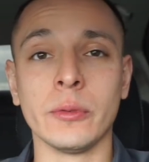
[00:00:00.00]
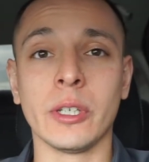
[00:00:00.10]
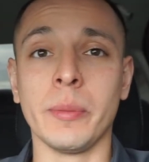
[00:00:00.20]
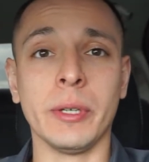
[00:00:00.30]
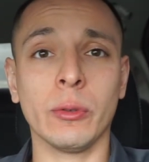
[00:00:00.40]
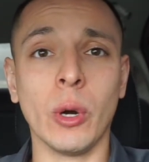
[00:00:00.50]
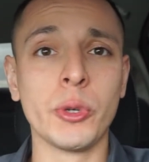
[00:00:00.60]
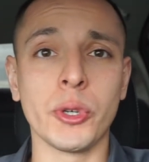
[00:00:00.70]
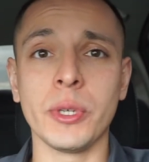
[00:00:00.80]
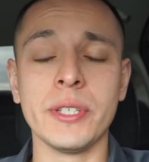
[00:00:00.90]
could be
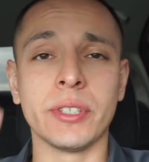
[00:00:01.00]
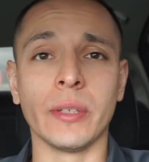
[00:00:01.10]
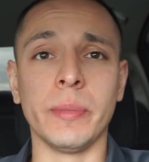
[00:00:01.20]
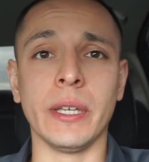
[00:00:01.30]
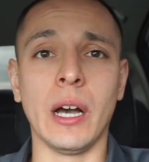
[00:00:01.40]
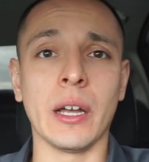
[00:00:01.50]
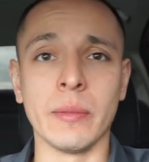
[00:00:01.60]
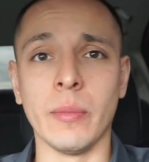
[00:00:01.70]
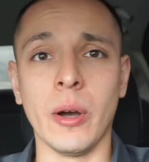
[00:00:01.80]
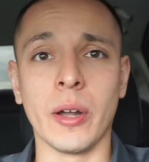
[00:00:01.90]
groceries, it could be
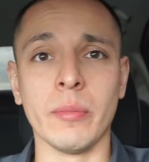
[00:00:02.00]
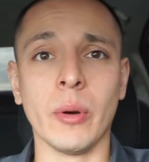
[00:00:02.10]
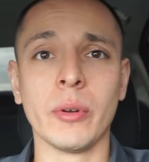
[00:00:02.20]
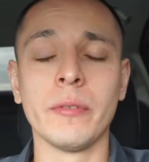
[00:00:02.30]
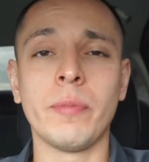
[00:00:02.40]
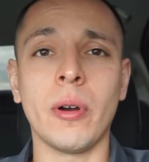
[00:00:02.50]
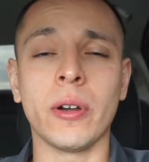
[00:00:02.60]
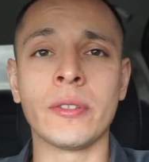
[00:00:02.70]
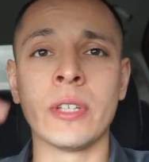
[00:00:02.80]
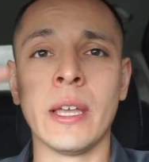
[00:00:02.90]
automotive
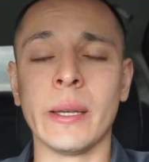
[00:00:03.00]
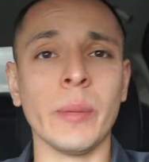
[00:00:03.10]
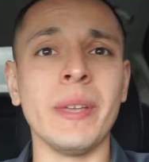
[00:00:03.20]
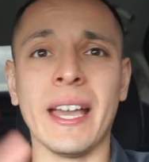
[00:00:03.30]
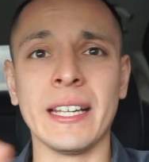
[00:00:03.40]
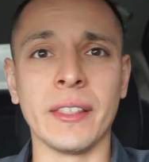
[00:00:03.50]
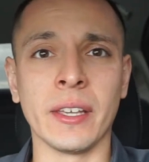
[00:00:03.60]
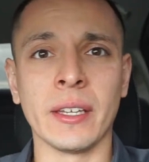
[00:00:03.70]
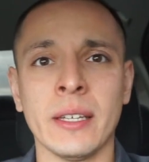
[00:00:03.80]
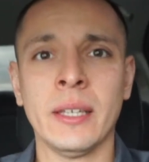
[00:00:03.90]
parts, it could be
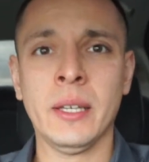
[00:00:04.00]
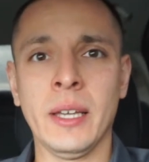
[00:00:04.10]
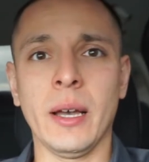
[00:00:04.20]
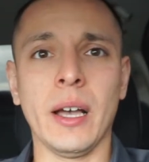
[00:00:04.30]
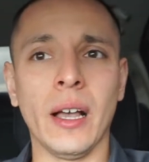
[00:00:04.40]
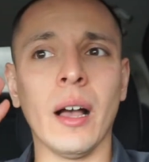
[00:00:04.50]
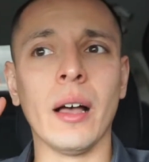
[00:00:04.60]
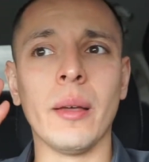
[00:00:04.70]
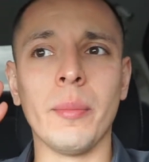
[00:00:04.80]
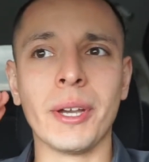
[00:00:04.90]
anything.
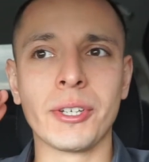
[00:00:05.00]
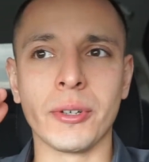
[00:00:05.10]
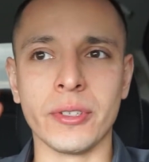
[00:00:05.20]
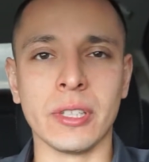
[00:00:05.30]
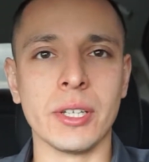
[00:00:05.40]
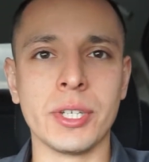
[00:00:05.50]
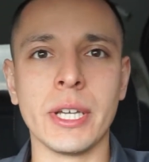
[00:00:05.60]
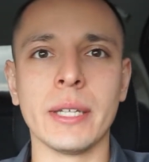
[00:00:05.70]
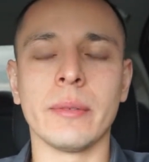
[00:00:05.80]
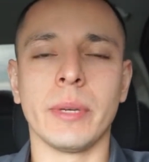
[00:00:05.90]
Make sure it's
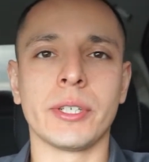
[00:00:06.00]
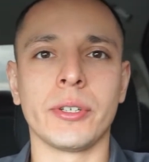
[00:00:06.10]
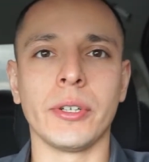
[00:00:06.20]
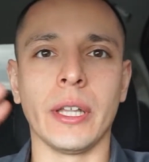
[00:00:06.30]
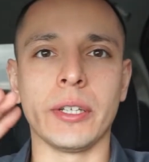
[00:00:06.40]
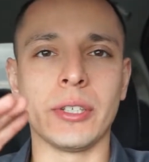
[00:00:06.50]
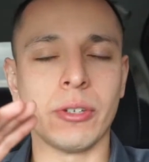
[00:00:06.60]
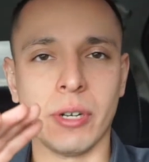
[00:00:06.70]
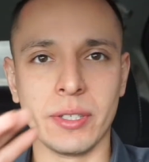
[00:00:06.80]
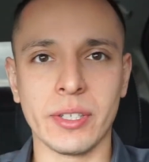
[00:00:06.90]
legit. Make sure that you're not
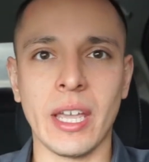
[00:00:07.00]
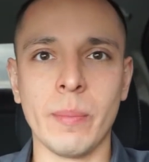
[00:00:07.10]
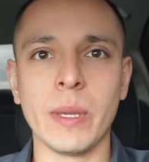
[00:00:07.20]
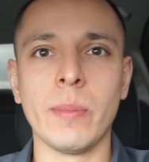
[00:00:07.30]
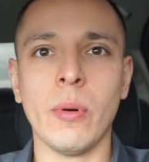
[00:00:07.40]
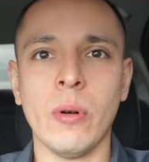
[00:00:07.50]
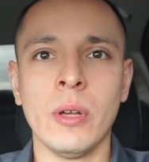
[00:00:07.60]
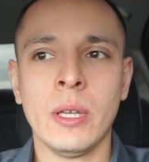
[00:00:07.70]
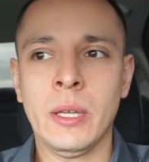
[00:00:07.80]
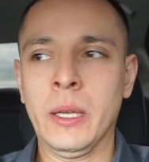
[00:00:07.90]
trying to scam people.
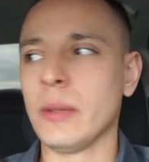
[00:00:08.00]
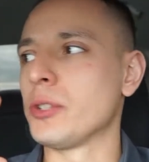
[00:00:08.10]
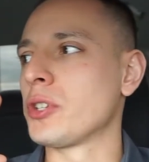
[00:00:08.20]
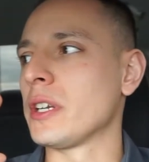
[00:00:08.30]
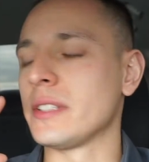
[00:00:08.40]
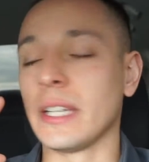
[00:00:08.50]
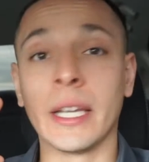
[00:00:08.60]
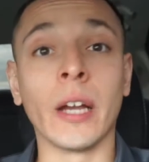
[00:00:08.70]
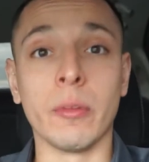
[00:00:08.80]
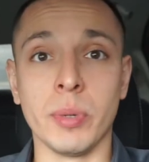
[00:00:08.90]
You're trying to take
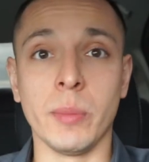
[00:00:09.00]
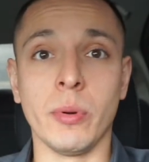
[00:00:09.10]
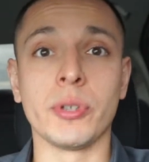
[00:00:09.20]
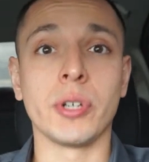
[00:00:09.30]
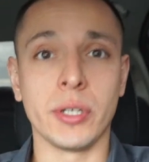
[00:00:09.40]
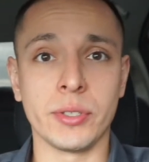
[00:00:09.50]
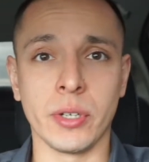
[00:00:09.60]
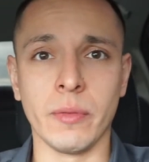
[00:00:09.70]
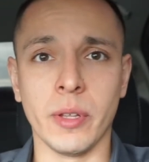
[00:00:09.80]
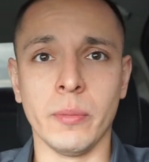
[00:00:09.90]
care of people. You're trying to
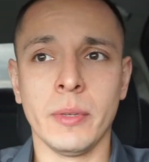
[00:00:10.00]
serve them,